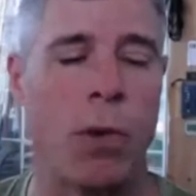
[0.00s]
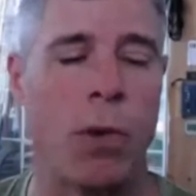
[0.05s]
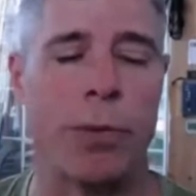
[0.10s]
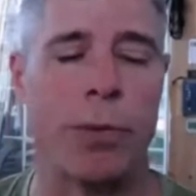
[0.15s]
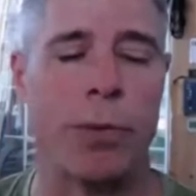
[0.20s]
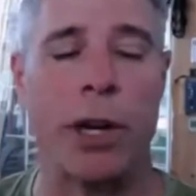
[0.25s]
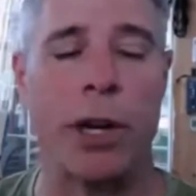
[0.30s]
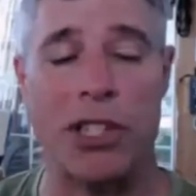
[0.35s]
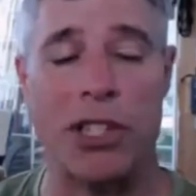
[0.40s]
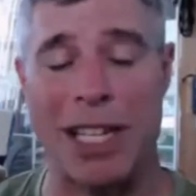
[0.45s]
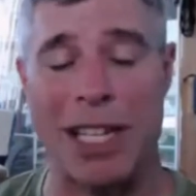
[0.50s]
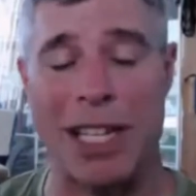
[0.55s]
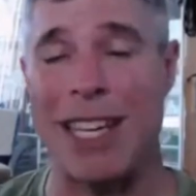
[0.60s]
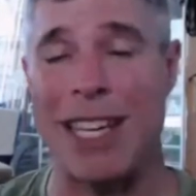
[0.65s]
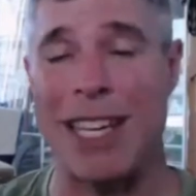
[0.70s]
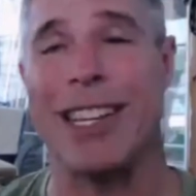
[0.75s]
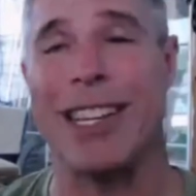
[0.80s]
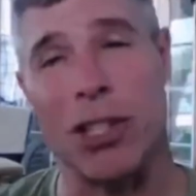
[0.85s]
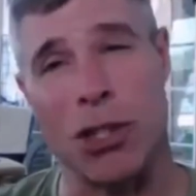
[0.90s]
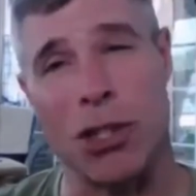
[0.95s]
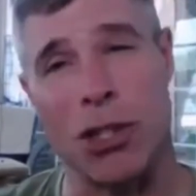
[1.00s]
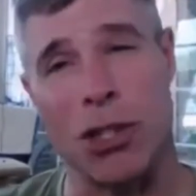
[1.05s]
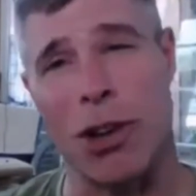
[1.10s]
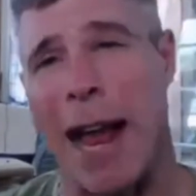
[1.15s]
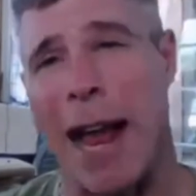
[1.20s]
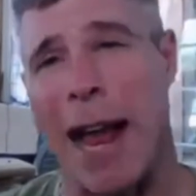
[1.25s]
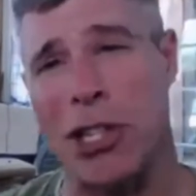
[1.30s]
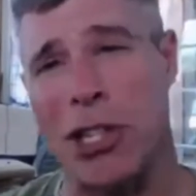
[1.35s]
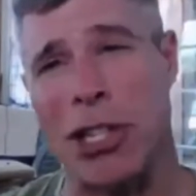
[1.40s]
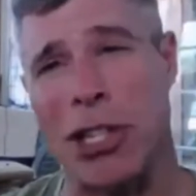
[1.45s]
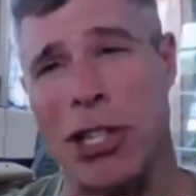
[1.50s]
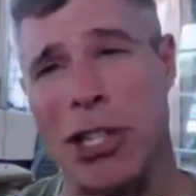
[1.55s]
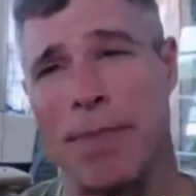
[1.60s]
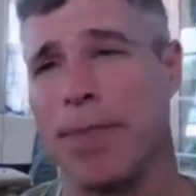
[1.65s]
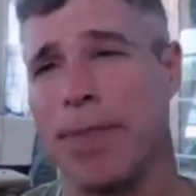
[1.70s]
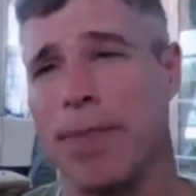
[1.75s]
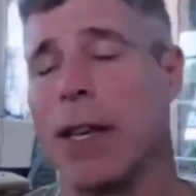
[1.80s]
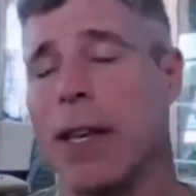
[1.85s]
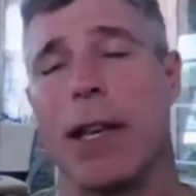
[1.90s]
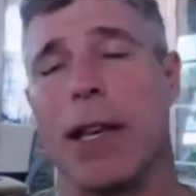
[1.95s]
regards to heat extraction.
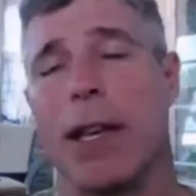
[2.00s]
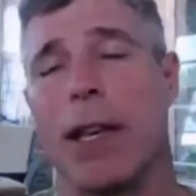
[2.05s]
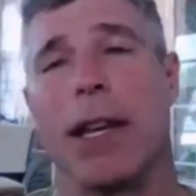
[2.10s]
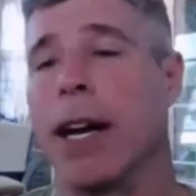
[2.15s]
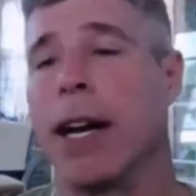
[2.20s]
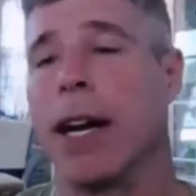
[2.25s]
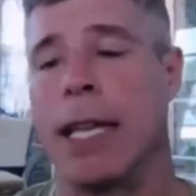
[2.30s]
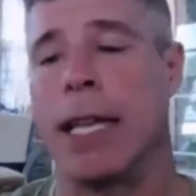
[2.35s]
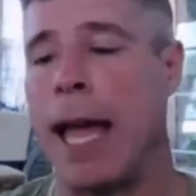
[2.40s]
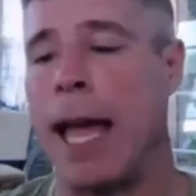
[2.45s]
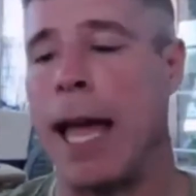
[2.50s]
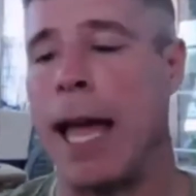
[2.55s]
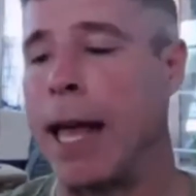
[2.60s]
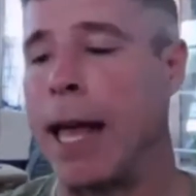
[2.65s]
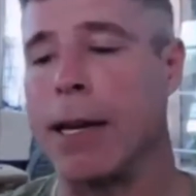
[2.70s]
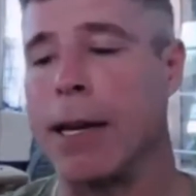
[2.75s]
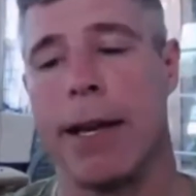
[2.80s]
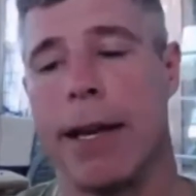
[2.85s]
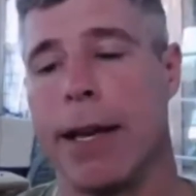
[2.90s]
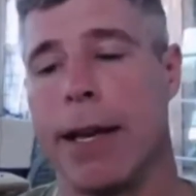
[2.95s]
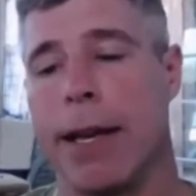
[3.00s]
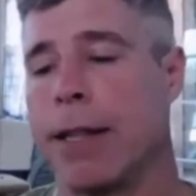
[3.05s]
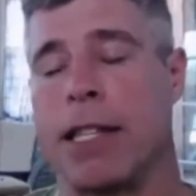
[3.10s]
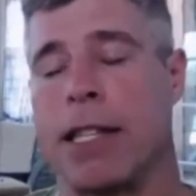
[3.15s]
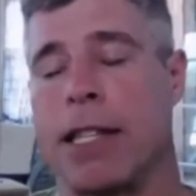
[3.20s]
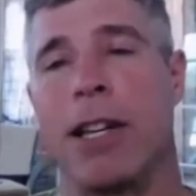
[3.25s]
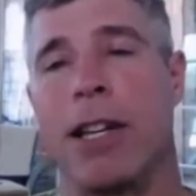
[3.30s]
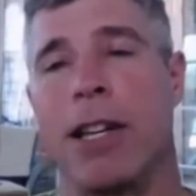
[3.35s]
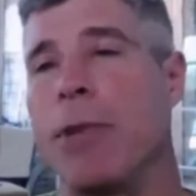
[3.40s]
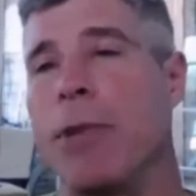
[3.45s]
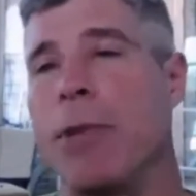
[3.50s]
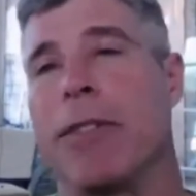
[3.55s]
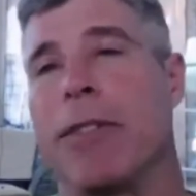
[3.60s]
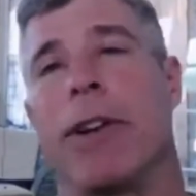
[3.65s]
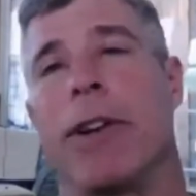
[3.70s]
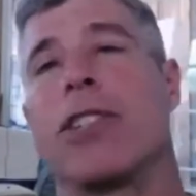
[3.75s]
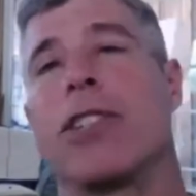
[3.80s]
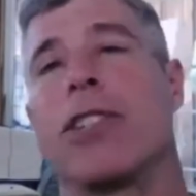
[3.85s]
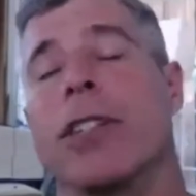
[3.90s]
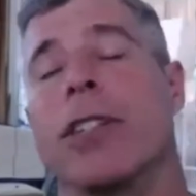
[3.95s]
Again, that's going to be a
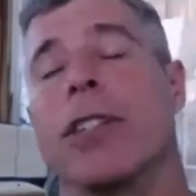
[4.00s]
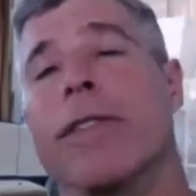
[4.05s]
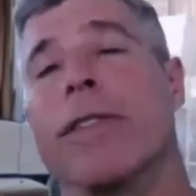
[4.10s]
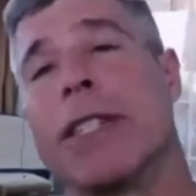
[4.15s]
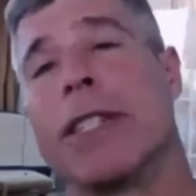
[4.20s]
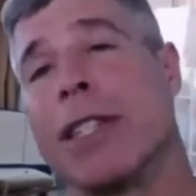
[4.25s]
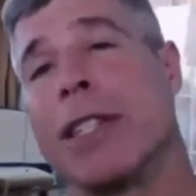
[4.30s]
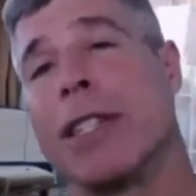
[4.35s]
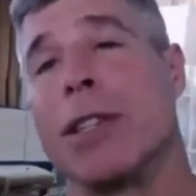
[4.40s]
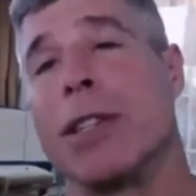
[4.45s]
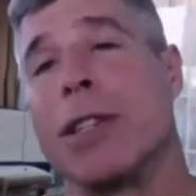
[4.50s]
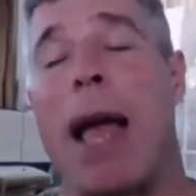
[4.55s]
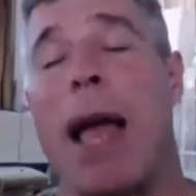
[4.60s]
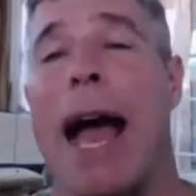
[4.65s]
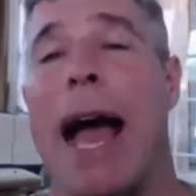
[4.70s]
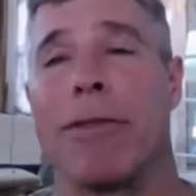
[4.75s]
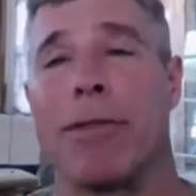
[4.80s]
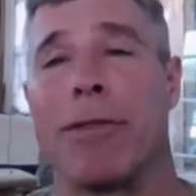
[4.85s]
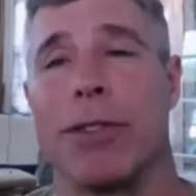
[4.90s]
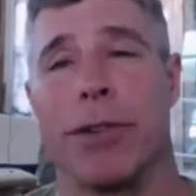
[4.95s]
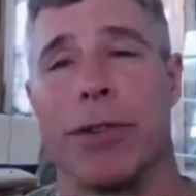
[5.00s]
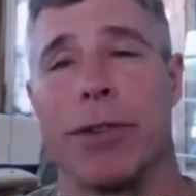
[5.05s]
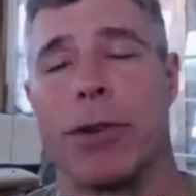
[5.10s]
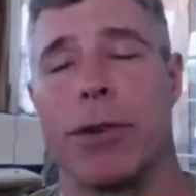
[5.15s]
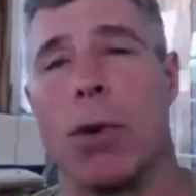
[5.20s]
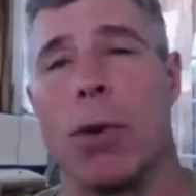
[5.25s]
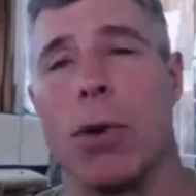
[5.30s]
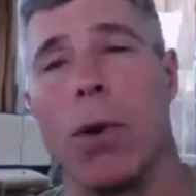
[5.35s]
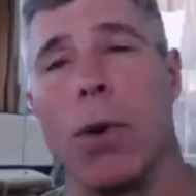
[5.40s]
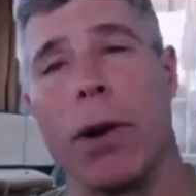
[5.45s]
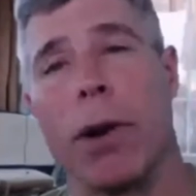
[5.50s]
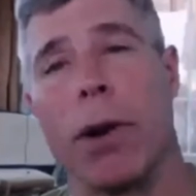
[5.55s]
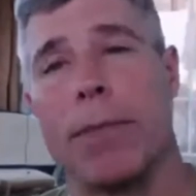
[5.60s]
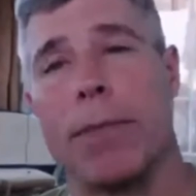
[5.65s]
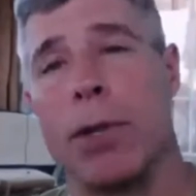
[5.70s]
function of the system after the core.